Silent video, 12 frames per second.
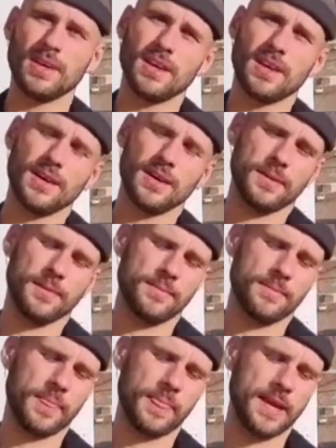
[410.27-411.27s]

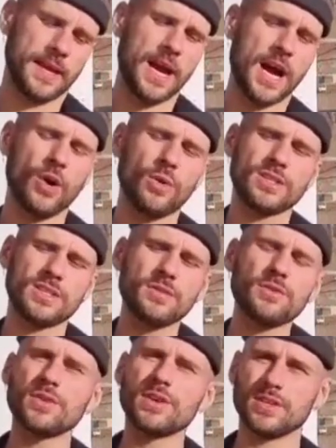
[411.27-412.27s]
and how
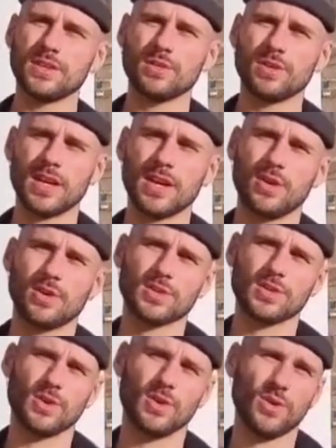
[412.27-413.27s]
different you can
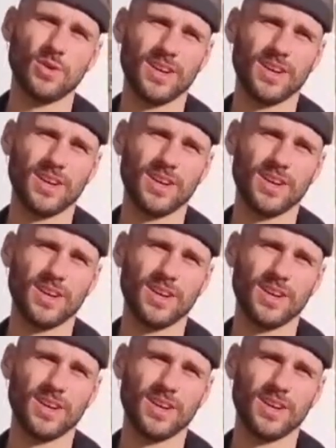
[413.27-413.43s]
also